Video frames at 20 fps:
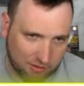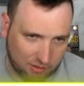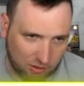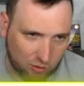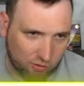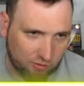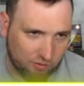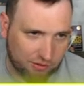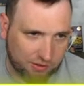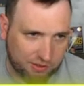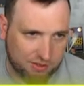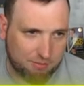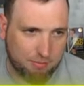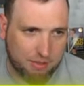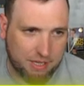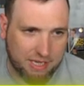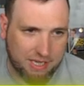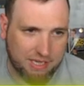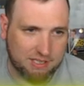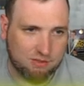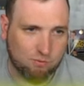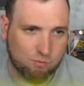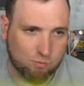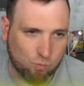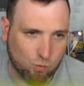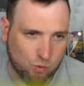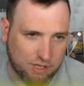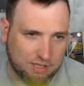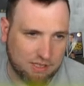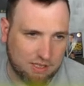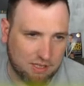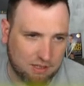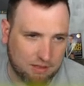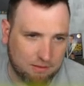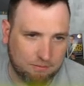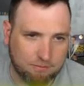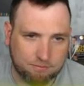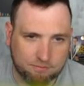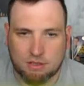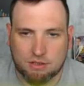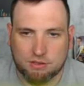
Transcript: over this past weekend.